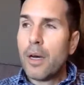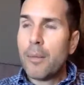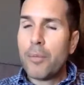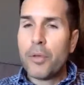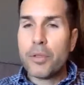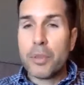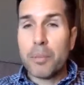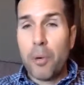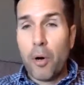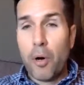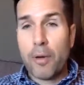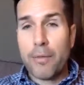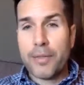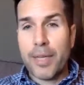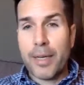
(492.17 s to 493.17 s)
There's a
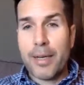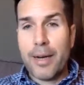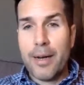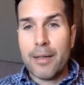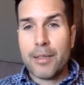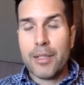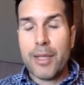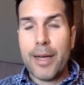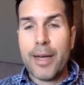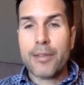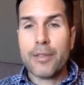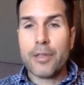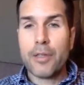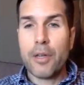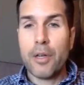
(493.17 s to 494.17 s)
part of psychology
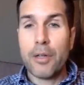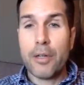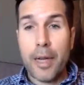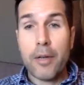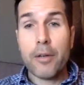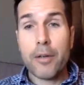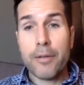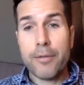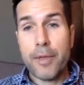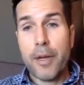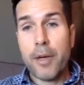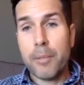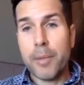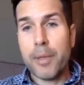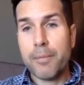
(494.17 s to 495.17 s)
actually called narrative
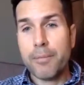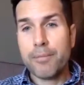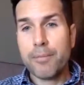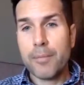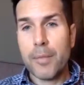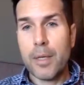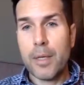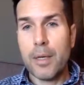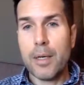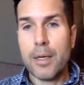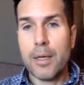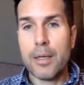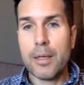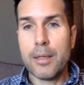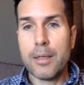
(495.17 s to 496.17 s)
therapy
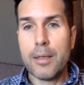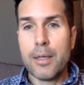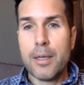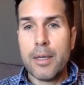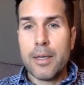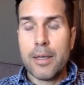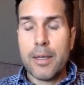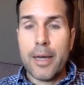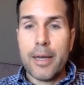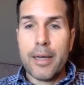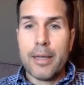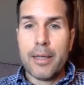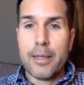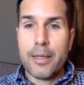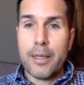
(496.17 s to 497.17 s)
that,
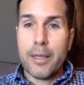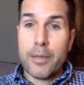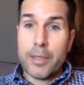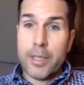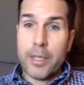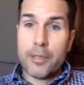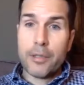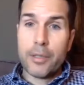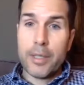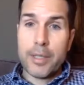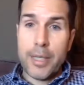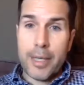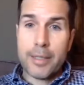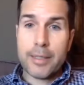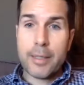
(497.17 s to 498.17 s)
essentially
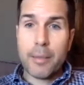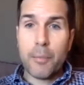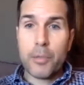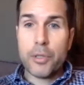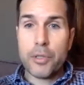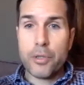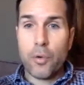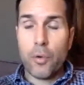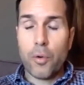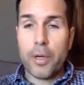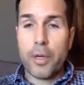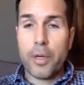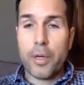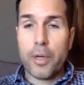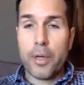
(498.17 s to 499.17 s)
takes someone's
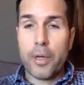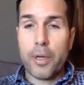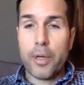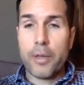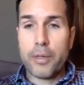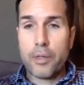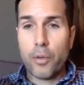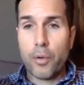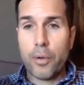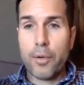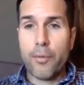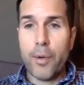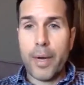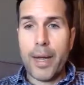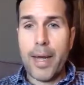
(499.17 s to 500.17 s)
story, the story of
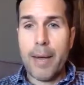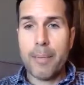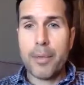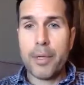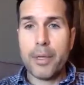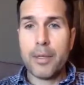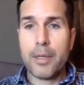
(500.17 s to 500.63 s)
what happened,